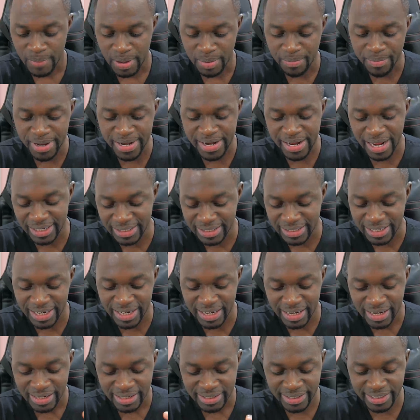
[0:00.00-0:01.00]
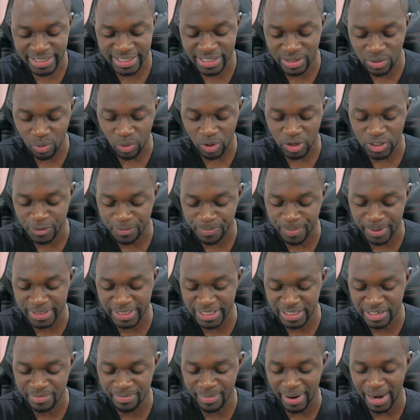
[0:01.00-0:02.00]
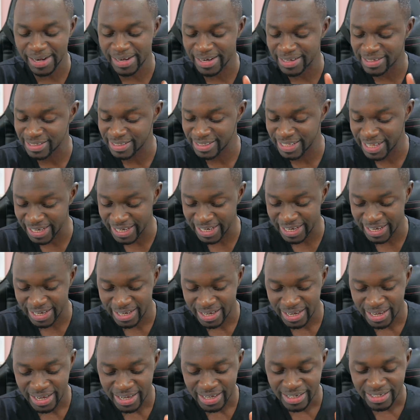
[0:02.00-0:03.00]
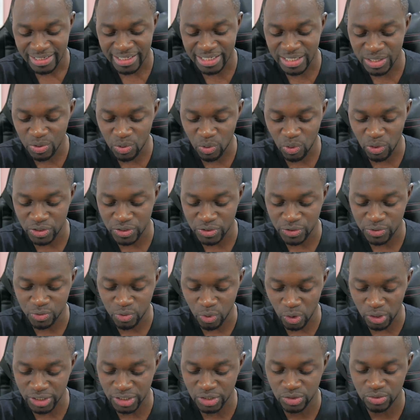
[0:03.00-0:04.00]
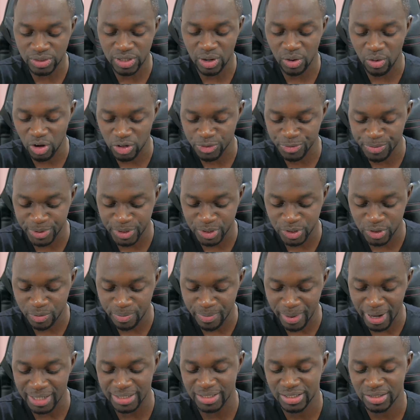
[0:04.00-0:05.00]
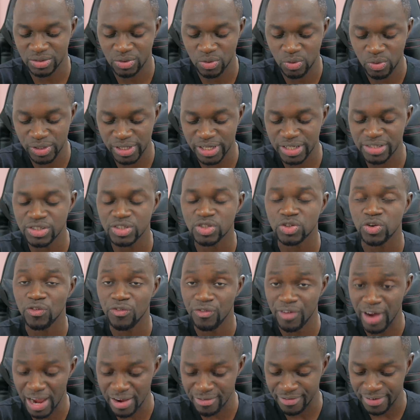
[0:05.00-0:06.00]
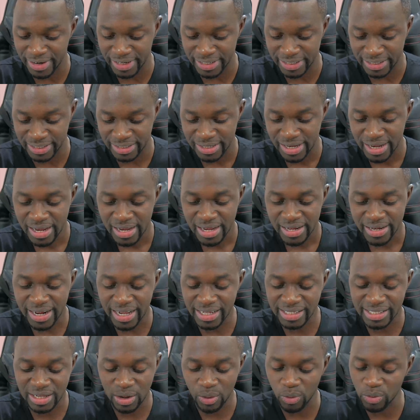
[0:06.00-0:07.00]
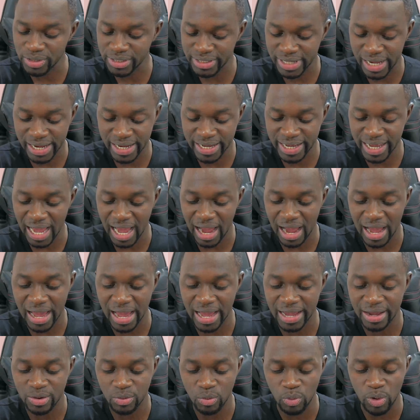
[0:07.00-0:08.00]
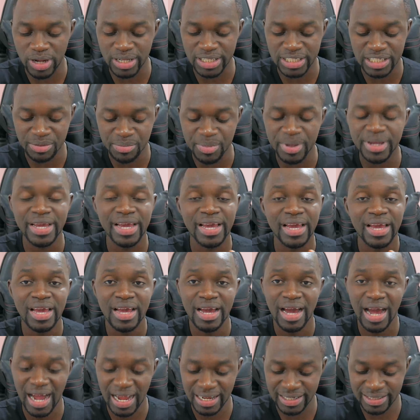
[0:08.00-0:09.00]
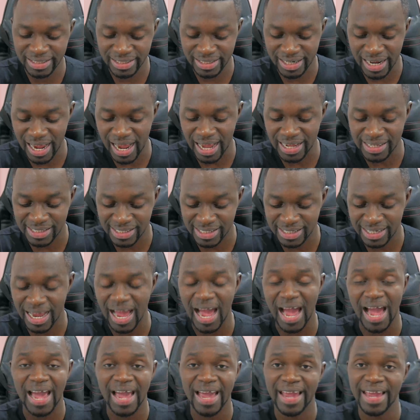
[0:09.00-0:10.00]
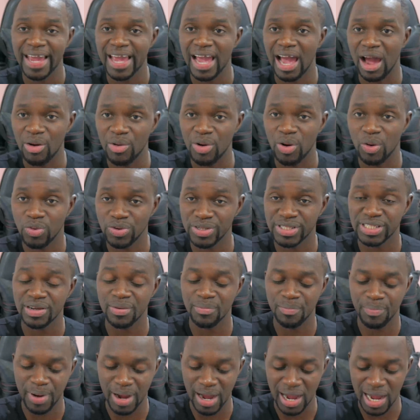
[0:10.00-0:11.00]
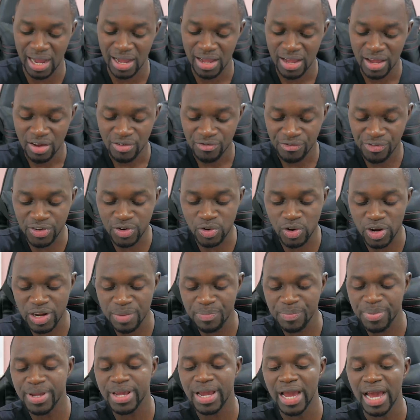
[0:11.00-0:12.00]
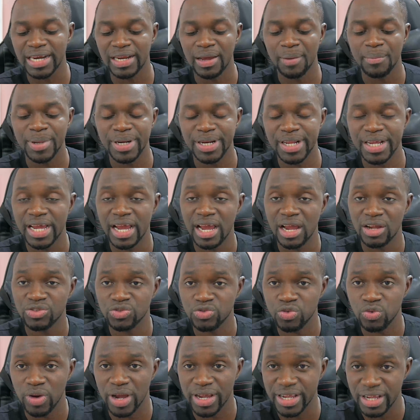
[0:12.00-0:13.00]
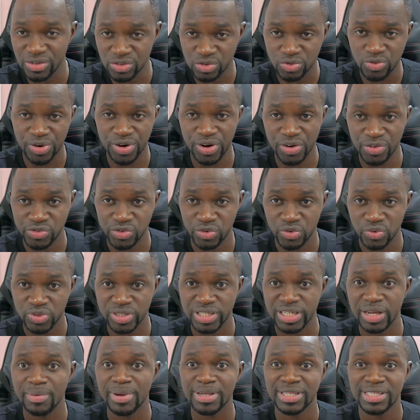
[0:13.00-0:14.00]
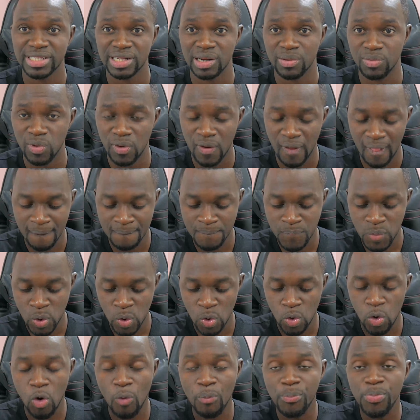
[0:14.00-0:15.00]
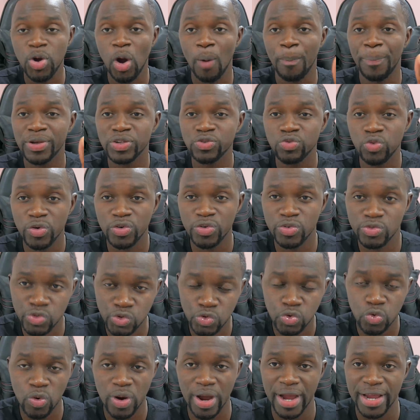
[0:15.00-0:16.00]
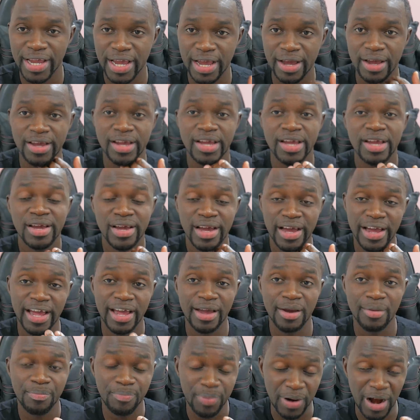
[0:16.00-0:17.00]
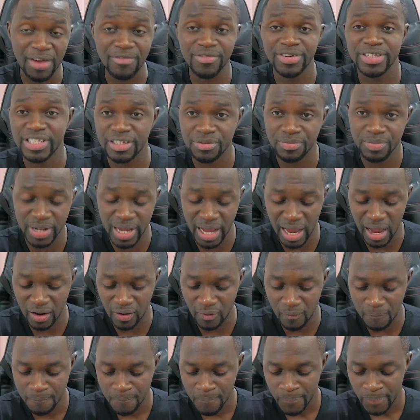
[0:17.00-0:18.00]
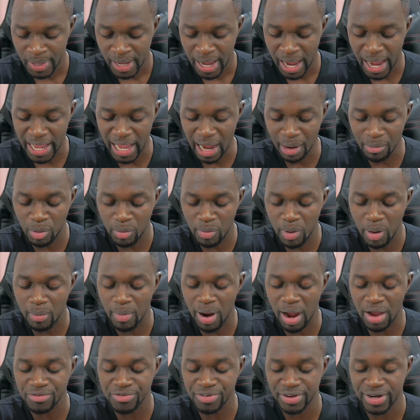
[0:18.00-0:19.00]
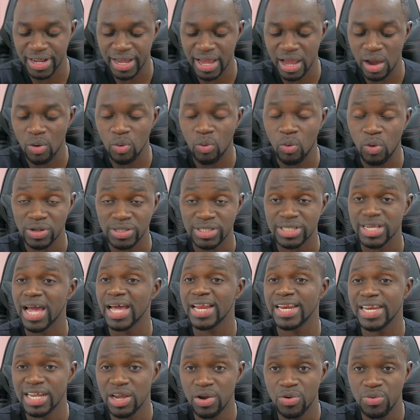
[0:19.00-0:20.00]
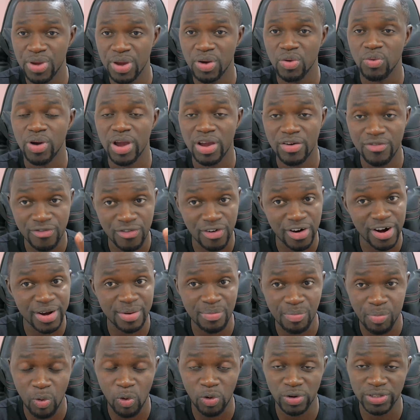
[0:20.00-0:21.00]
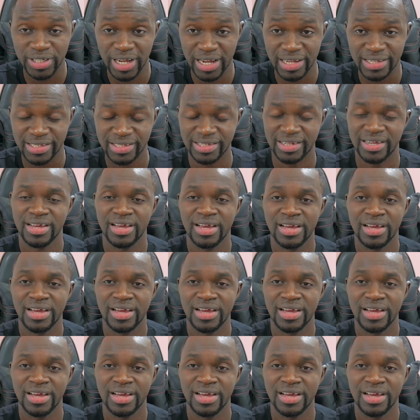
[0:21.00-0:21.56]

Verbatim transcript: Immediately, she was bitten by the snake. She was rushed to the hospital but couldn't survive it. Then say, "Oche kia, went to me antena ase a awra ho sempa video ni bi ana me de to screen so no ntia besem obi opeso oyusu private biano. I am Mamma Jenny and Cosadi, we were very important.